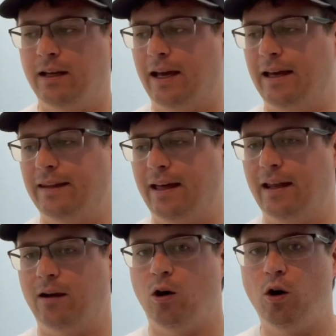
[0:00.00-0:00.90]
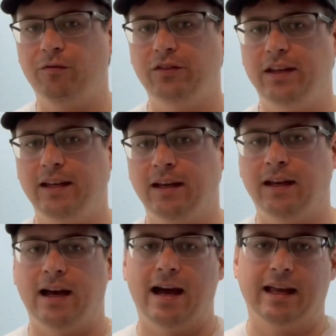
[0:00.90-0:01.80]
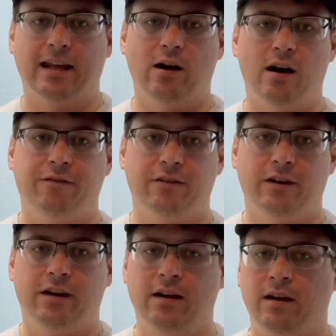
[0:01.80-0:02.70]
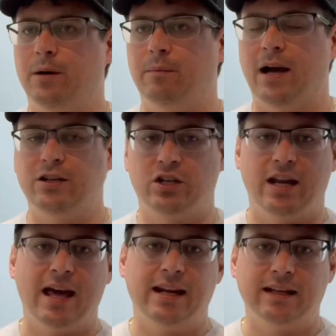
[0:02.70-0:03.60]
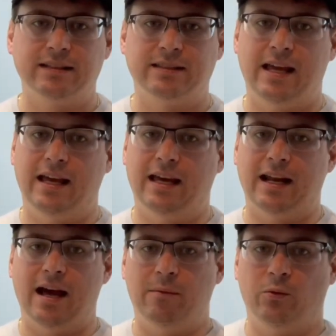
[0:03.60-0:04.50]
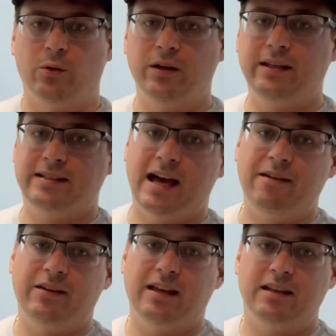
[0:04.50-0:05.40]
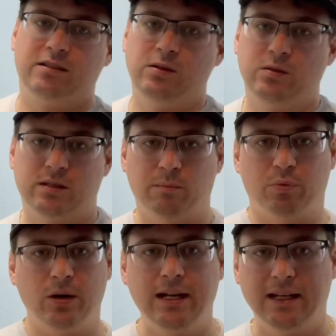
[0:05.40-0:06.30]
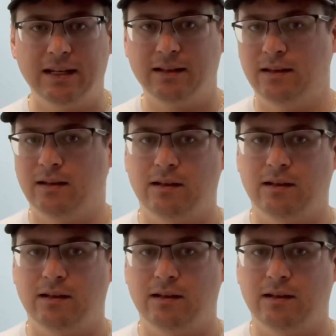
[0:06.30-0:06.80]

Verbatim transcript: and then hopefully I can offer my genetics, and I'm really diving into some breeding